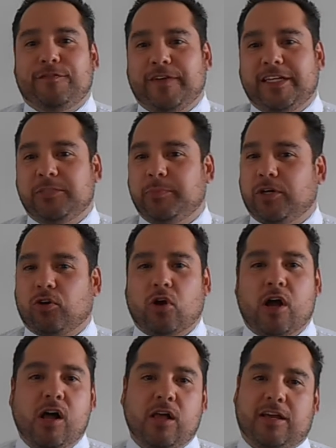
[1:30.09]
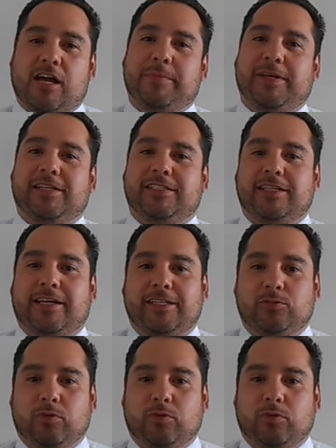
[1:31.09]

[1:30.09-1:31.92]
Facebook are all common in today's